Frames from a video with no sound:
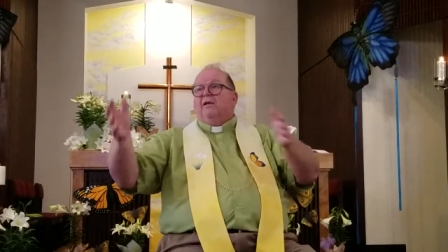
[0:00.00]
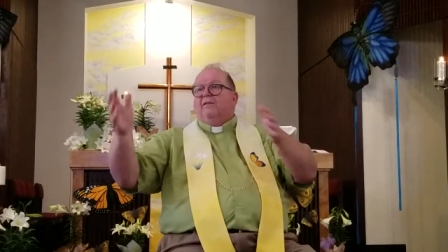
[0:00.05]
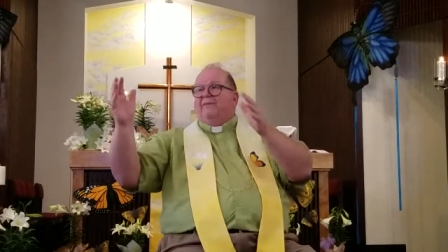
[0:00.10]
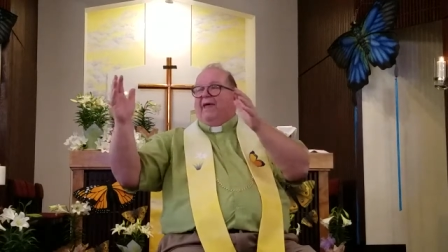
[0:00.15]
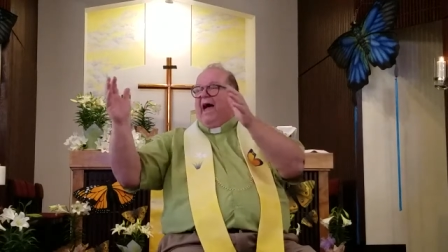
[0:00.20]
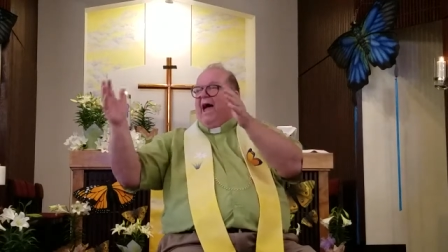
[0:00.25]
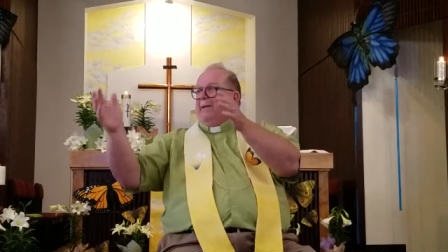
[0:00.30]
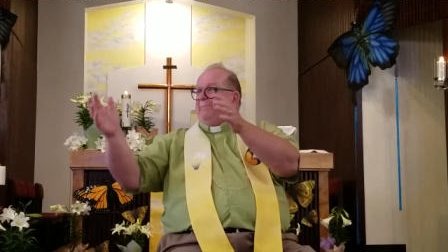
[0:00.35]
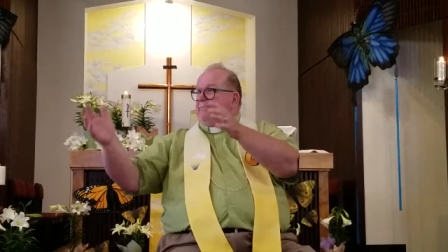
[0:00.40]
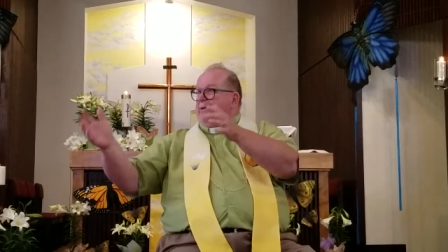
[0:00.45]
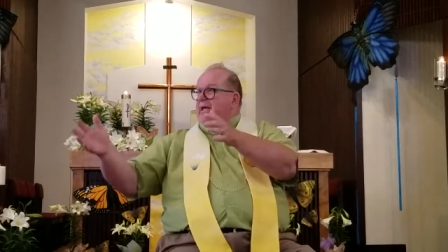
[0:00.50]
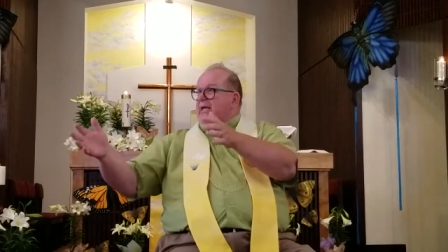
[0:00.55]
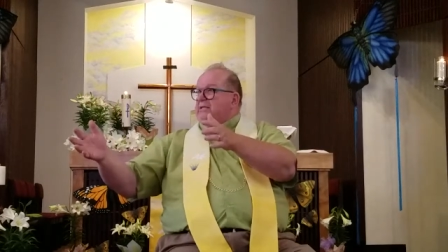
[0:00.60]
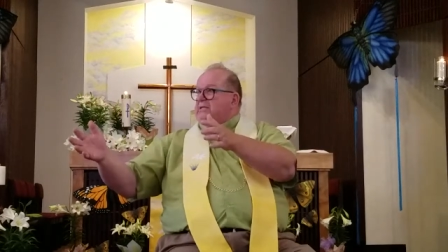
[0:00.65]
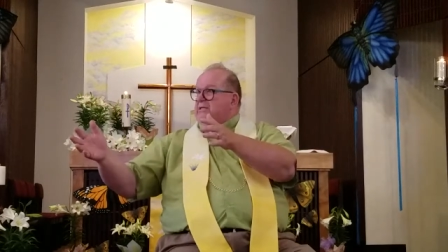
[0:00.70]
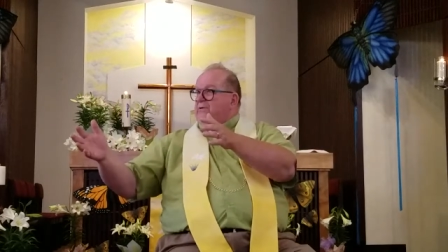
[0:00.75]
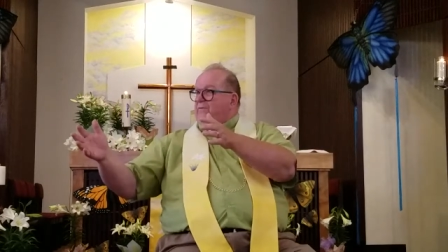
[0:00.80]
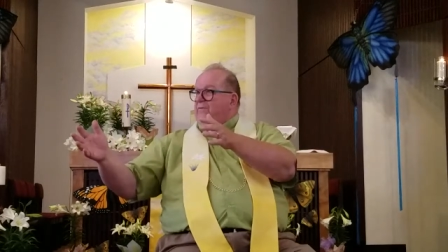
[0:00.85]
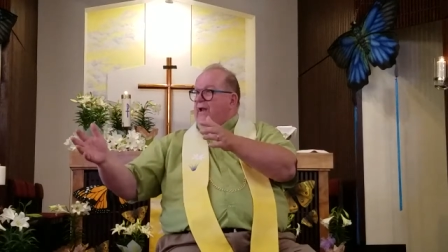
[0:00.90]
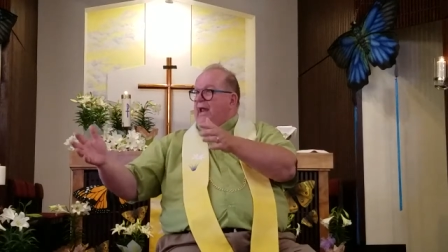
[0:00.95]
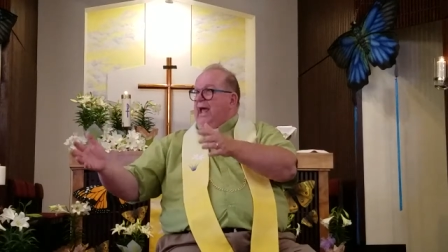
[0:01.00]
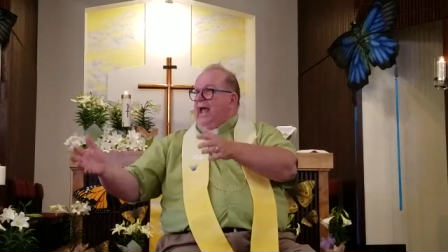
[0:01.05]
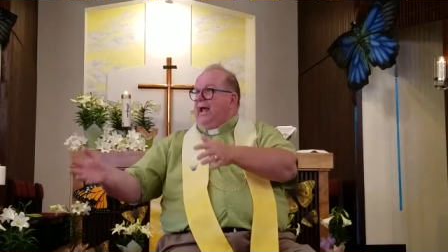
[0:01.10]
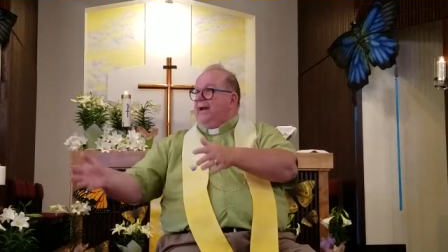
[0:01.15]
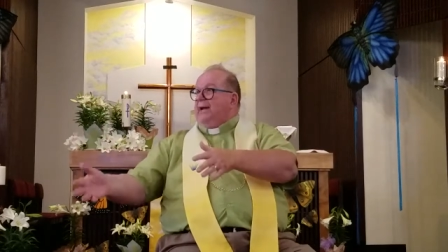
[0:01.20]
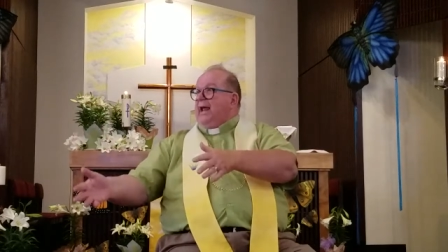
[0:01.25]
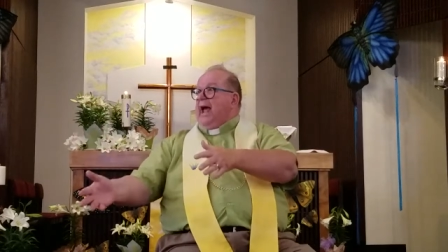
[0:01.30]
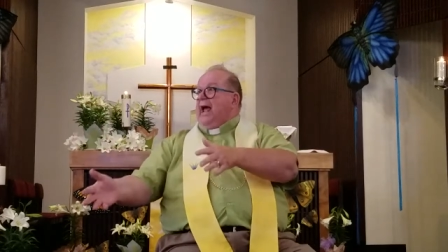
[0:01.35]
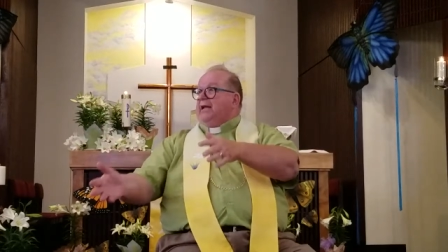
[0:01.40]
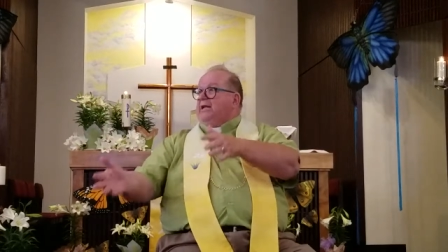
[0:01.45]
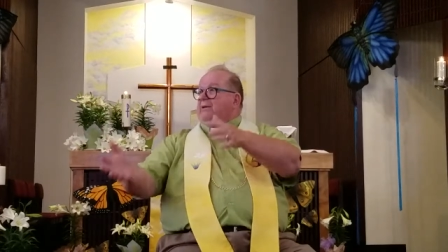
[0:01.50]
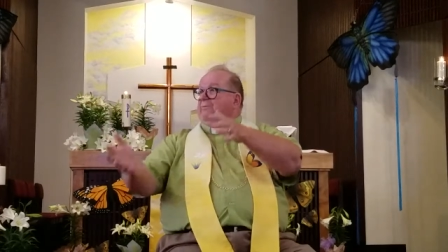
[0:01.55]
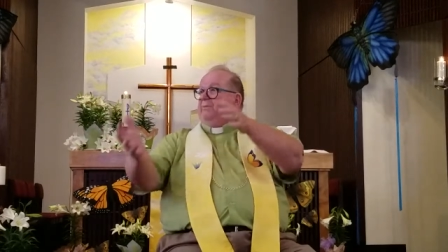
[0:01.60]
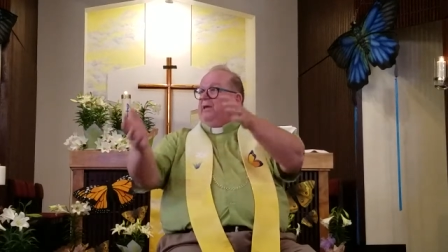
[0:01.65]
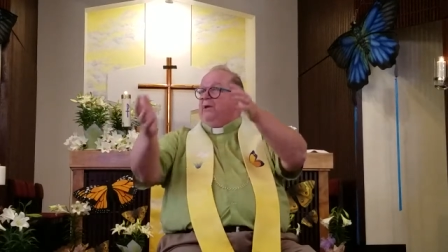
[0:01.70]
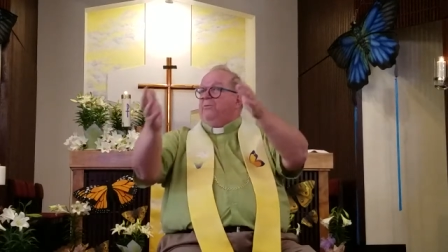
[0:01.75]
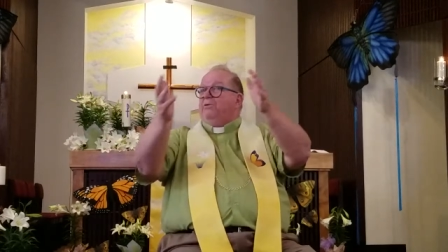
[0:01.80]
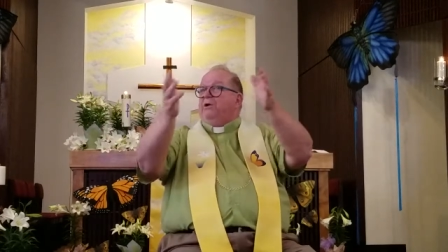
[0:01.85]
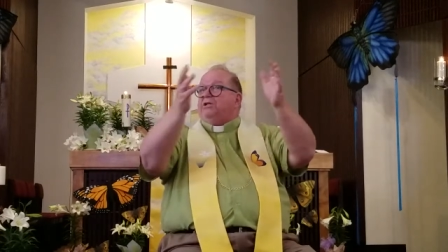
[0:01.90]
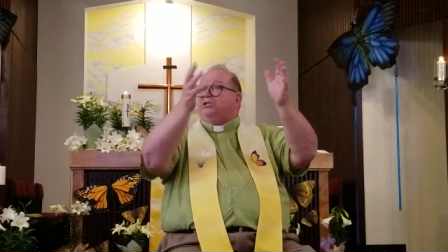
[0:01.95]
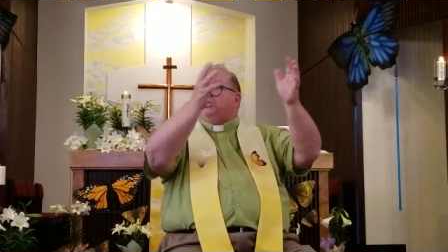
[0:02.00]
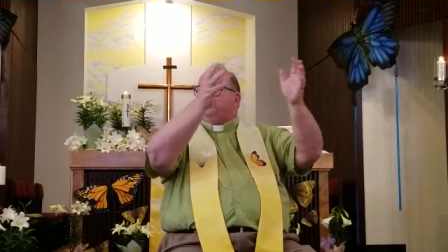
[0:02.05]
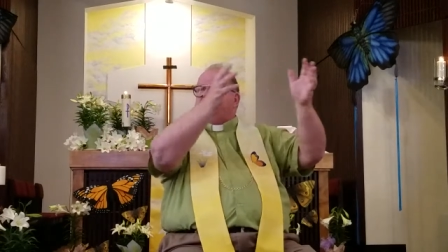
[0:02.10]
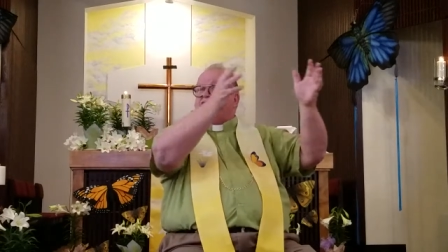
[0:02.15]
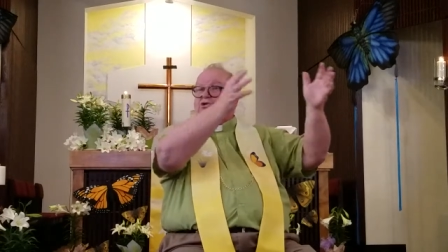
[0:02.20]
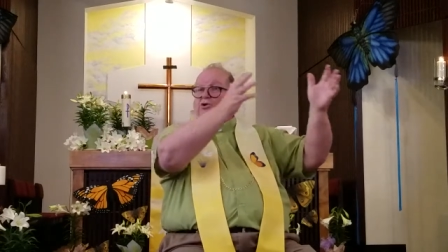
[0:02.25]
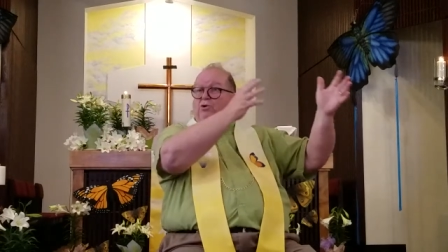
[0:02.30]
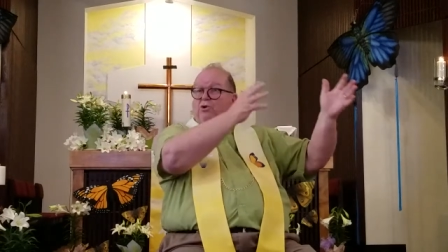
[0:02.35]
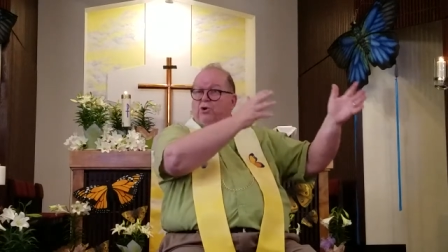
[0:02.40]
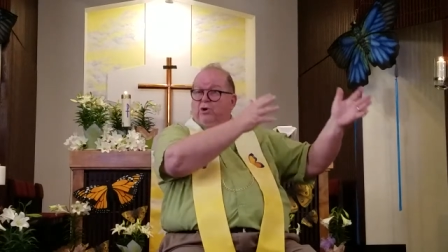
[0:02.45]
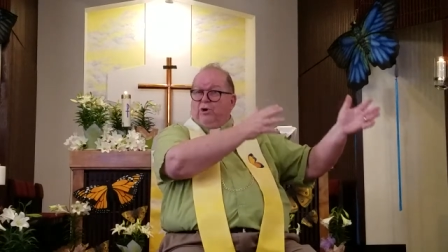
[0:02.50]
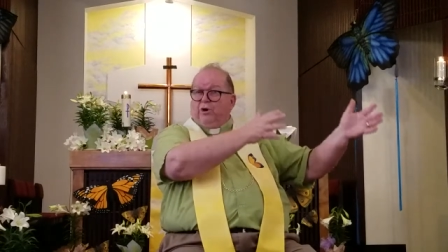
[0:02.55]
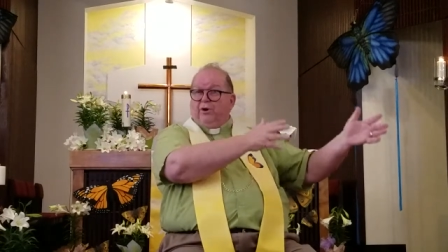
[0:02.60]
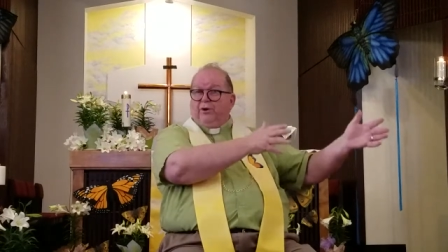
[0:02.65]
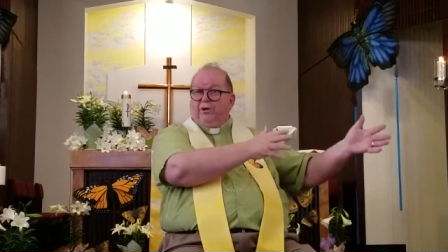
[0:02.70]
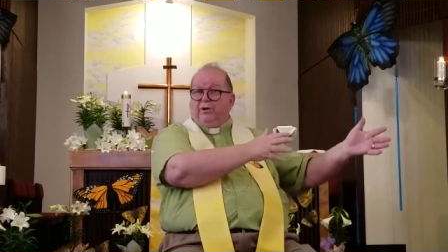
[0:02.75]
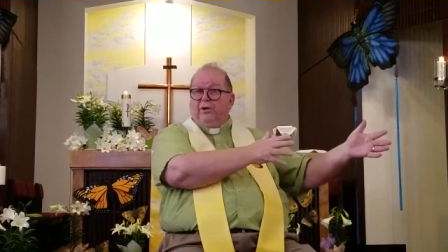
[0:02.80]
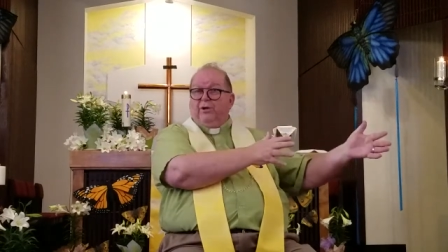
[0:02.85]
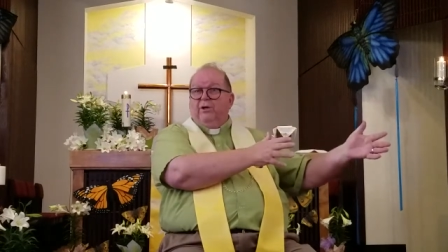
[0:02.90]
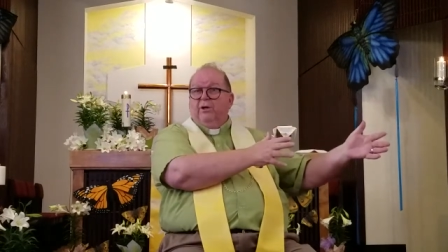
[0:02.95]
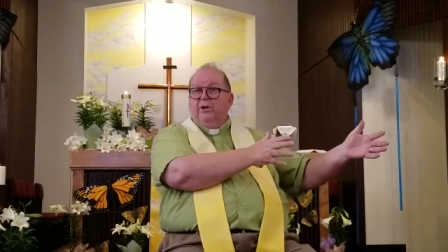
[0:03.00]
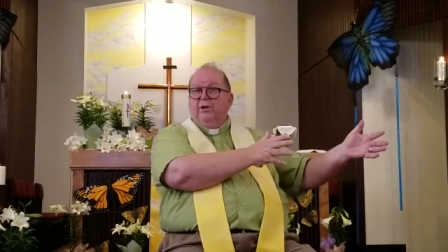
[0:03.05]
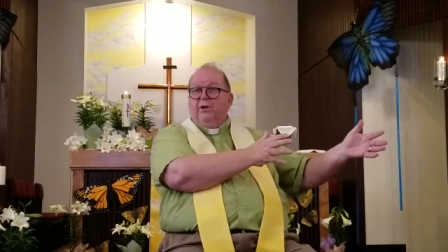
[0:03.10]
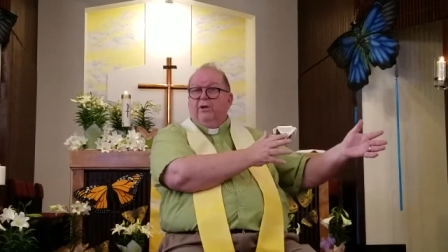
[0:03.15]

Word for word: that piece of land had to be restored